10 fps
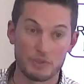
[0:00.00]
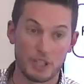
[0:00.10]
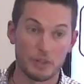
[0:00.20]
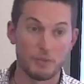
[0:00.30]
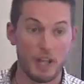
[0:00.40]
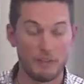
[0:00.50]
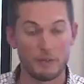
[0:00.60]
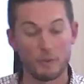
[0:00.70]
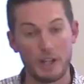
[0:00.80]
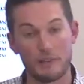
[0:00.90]
So we have
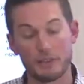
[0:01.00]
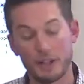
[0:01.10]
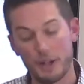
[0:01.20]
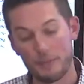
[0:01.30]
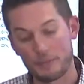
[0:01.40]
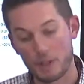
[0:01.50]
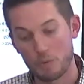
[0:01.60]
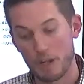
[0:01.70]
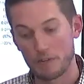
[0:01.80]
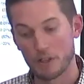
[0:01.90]

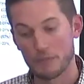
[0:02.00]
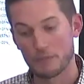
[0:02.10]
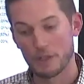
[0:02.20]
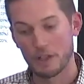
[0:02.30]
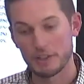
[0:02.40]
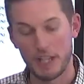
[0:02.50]
an